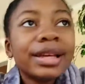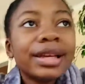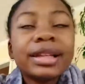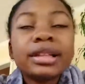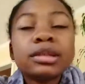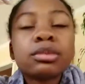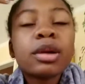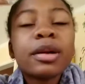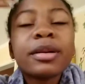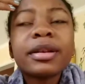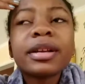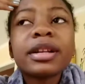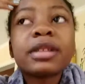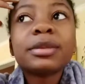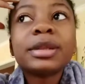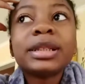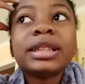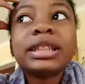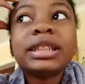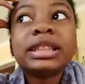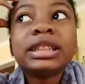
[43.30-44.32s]
it's probably gonna be
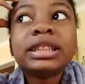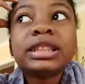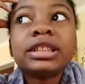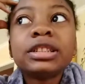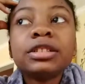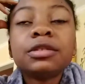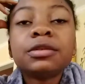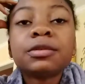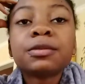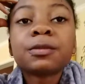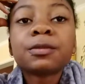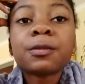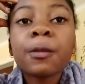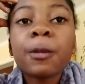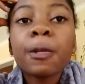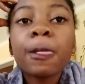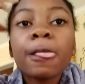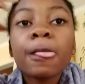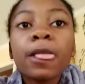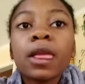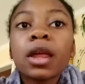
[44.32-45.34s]
easy.
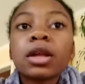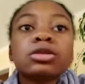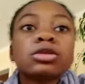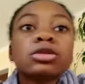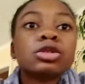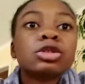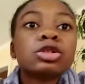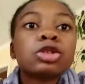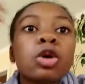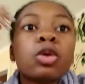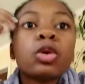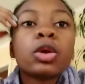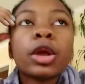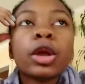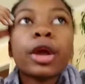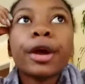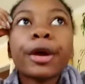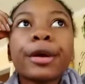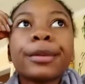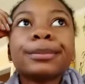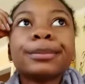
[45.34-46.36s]
So yeah,